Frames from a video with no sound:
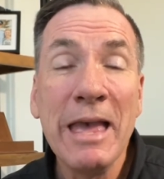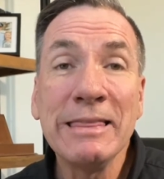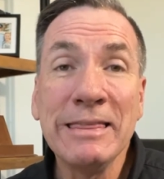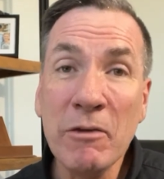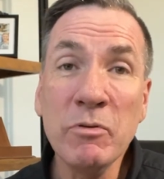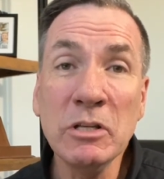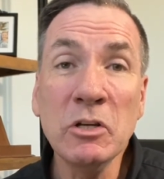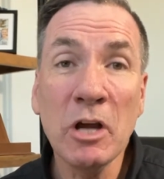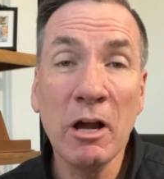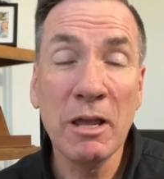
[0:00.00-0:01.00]
There was a
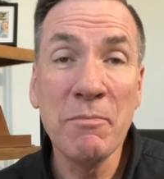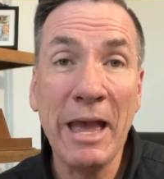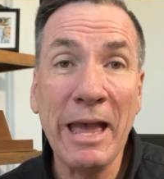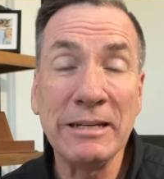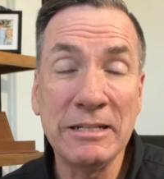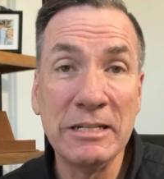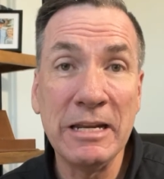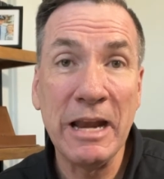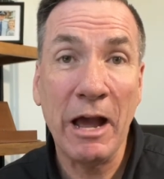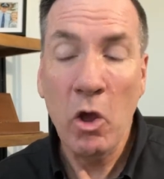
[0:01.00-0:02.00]
time at
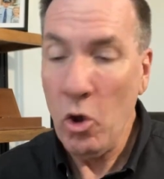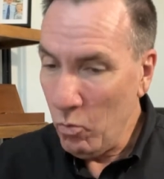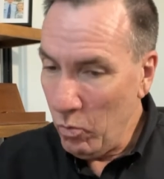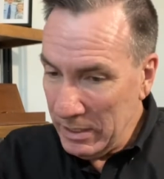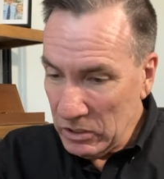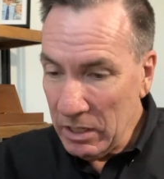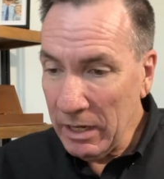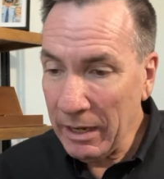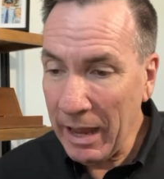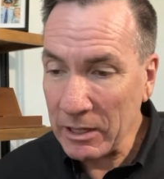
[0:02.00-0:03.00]
dinner. We're sitting
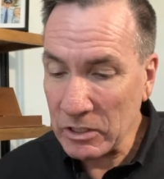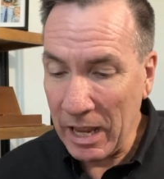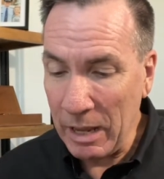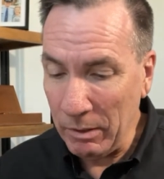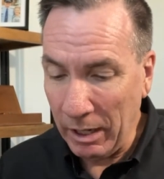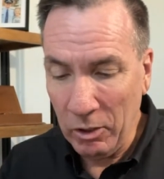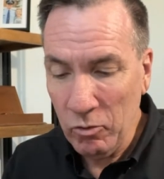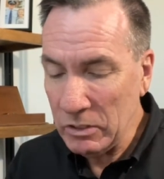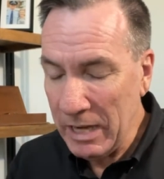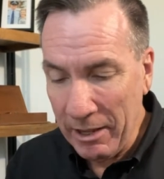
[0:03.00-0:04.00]
at our table. I
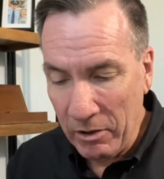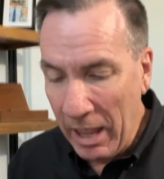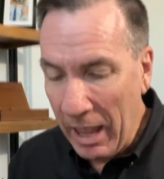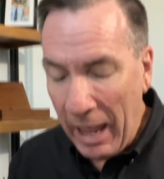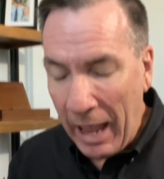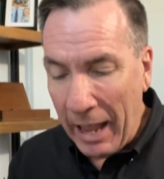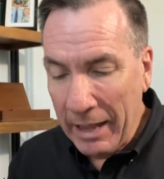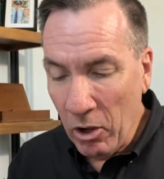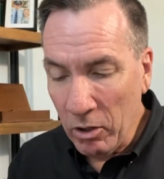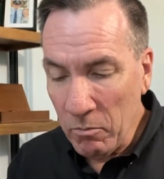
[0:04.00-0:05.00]
looked down, and
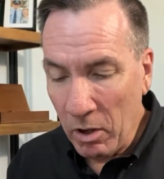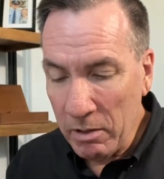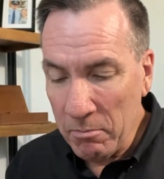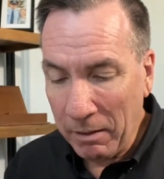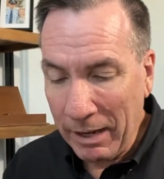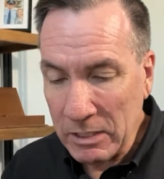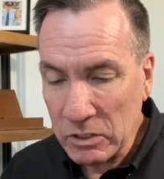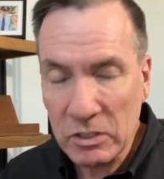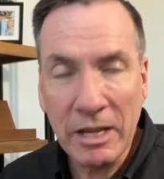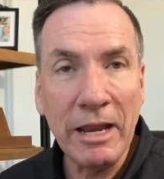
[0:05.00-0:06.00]
on my place
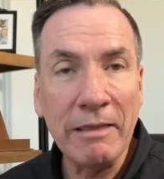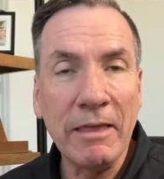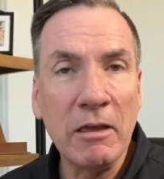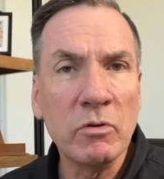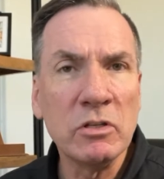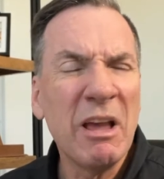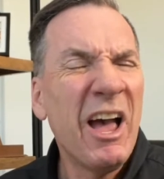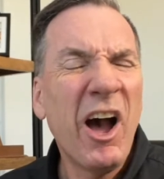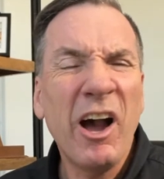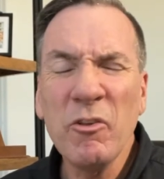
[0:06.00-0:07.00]
setting, there was
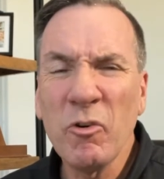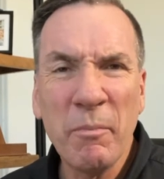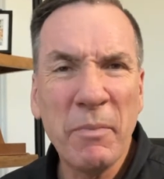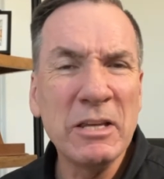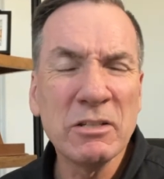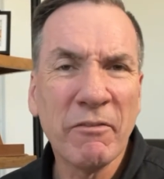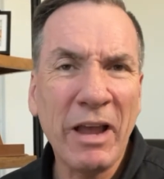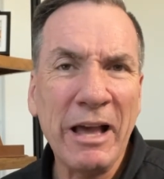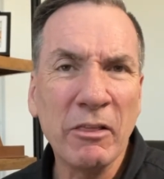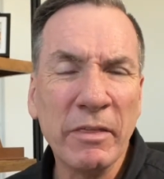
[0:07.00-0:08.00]
either a piece of
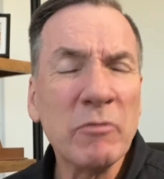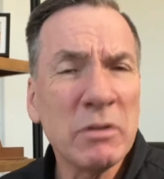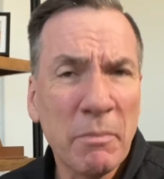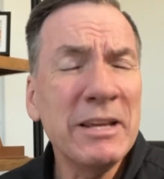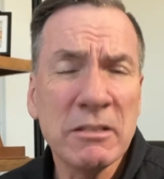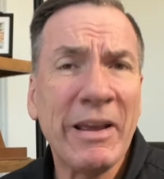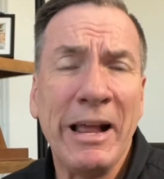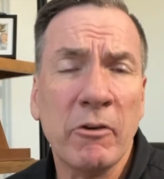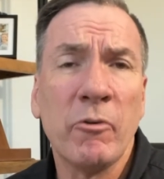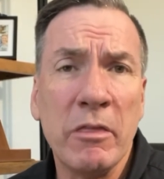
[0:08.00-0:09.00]

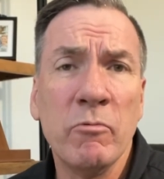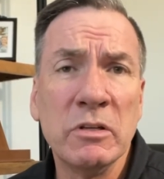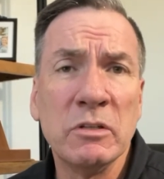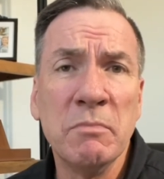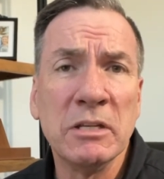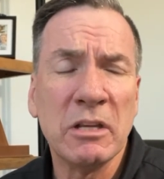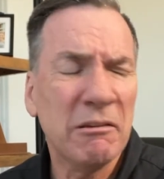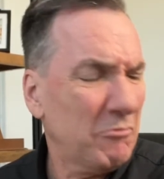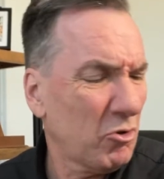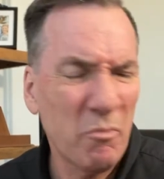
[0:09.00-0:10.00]
cutlery that was
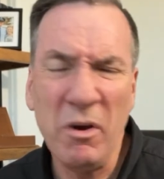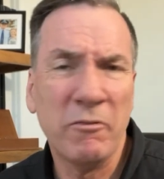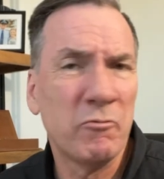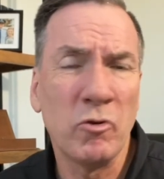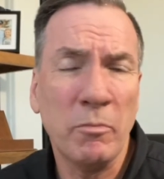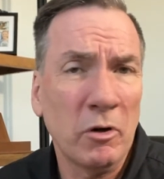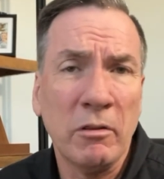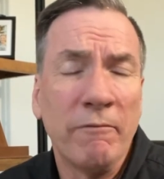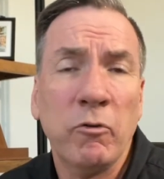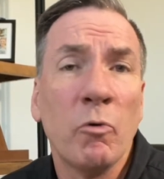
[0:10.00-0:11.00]
missing, or I might have dropped on the
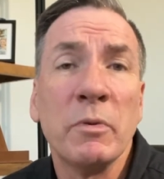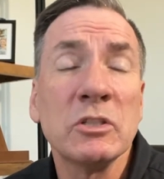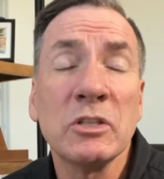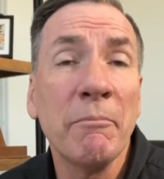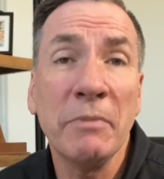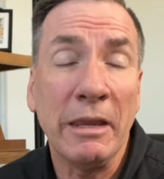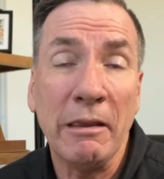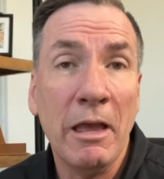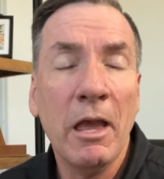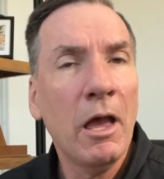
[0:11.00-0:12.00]
floor, but something.
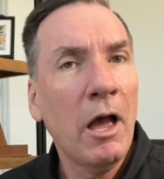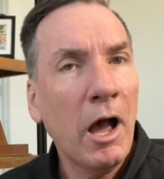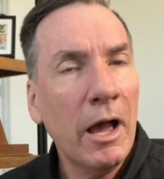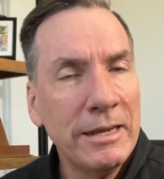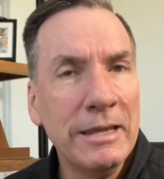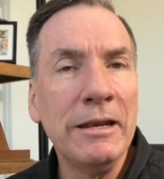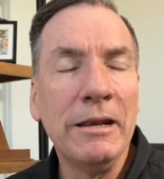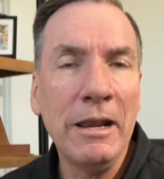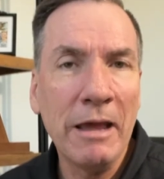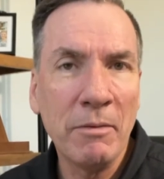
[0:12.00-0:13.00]
I needed
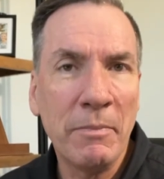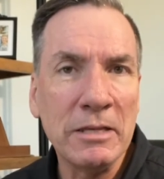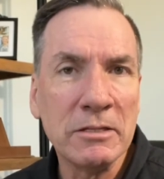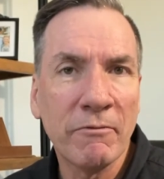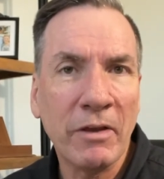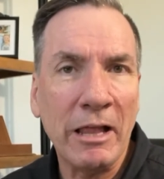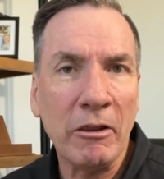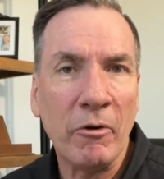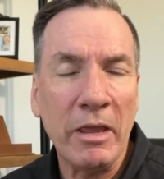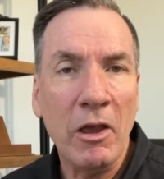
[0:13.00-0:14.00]
another piece of cutlery.